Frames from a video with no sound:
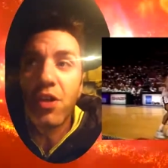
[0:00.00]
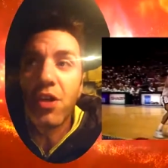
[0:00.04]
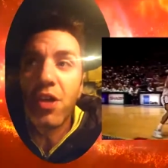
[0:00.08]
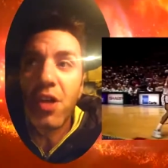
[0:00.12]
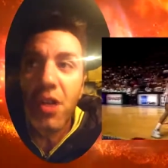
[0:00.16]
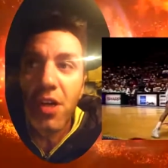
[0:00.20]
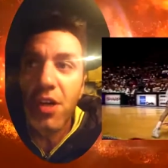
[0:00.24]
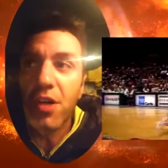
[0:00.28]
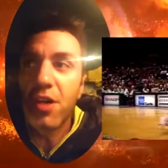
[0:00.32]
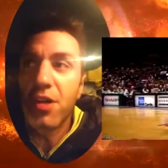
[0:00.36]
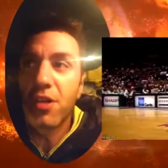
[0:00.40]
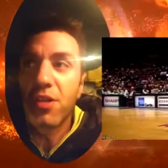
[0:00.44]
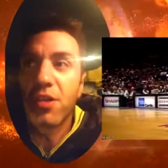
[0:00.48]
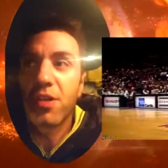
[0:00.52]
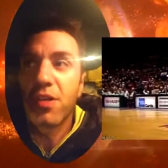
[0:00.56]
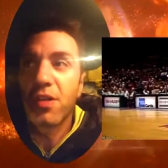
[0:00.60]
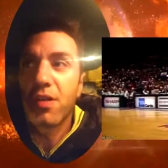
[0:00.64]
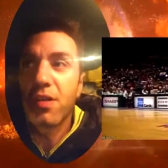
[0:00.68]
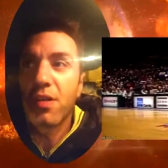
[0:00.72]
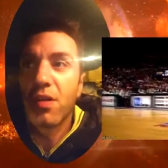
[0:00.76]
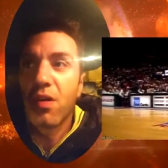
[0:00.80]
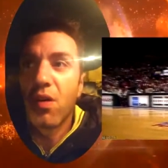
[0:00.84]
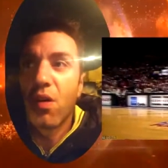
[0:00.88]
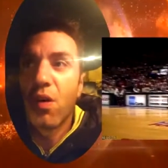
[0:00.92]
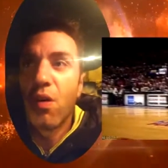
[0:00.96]
heard
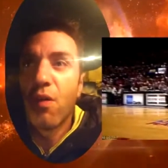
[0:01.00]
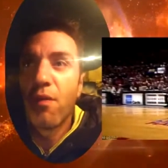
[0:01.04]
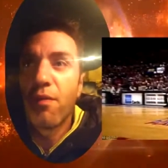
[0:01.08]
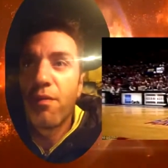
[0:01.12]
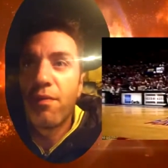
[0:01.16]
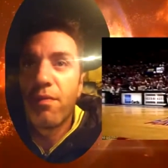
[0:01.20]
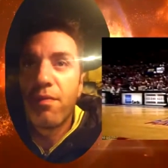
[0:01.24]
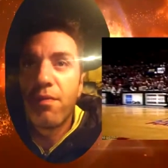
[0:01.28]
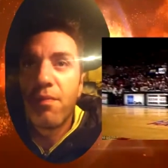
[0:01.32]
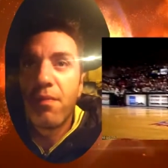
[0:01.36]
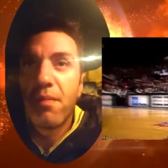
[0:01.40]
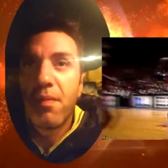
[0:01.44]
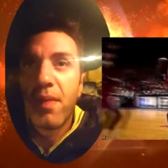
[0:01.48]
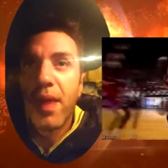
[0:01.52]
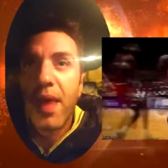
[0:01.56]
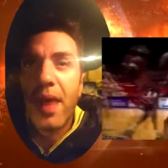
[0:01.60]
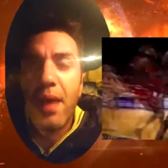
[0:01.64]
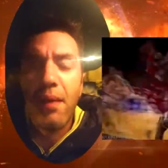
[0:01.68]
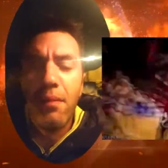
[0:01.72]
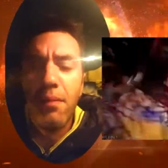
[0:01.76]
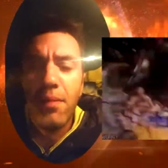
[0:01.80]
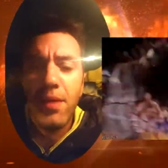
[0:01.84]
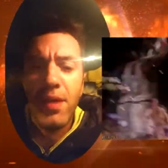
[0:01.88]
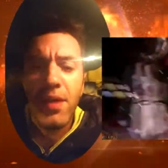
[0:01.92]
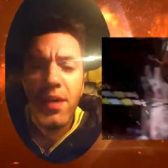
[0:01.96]
of
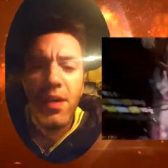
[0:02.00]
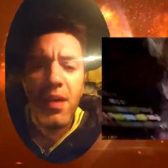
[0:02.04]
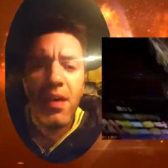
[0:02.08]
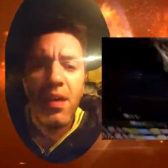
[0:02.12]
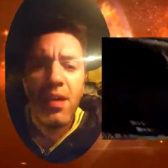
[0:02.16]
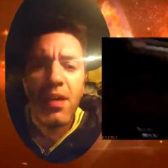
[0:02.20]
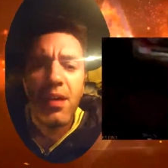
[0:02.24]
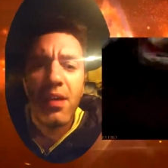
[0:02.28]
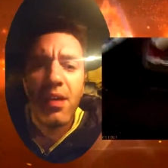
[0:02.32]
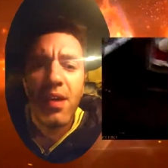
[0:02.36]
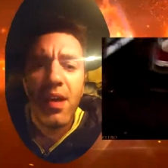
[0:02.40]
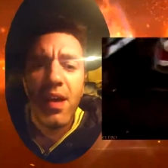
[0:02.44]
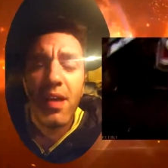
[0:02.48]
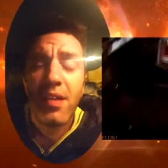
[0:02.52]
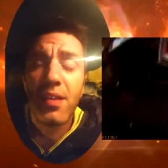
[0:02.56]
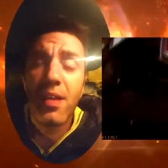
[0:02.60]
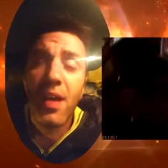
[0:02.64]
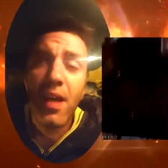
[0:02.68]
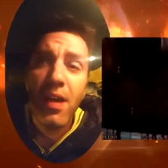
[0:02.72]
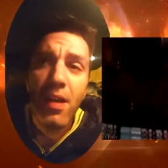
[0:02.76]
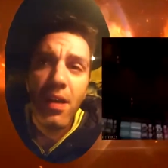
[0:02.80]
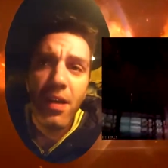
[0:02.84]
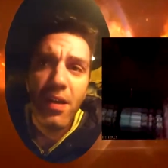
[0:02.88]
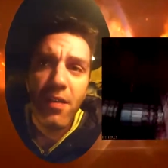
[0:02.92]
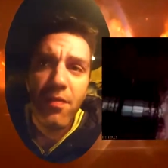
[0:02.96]
NBA, and
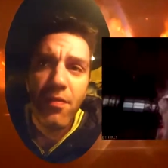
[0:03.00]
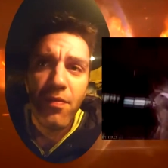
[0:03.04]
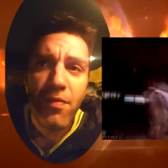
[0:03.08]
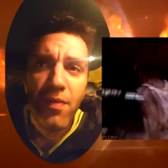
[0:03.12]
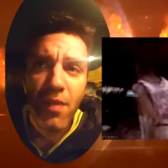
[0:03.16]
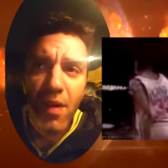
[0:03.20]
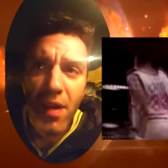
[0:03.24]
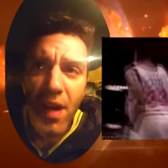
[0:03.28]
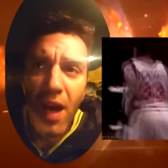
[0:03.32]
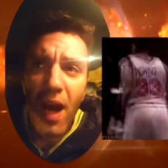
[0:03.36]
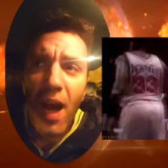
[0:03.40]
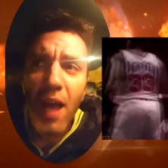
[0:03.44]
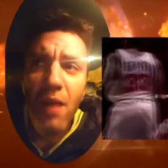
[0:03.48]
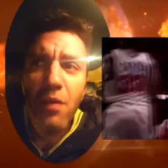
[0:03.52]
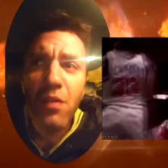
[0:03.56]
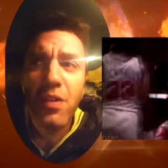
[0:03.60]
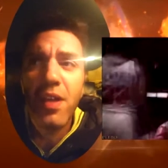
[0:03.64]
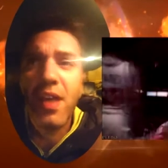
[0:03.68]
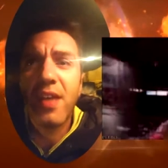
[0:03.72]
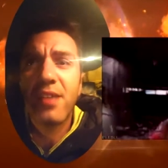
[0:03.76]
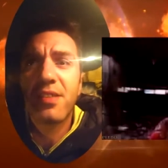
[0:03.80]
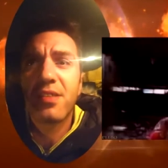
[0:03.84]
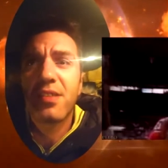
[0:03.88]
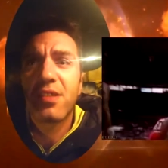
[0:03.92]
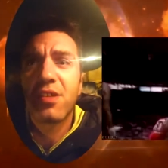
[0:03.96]
that if I would
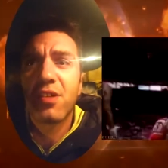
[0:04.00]
ask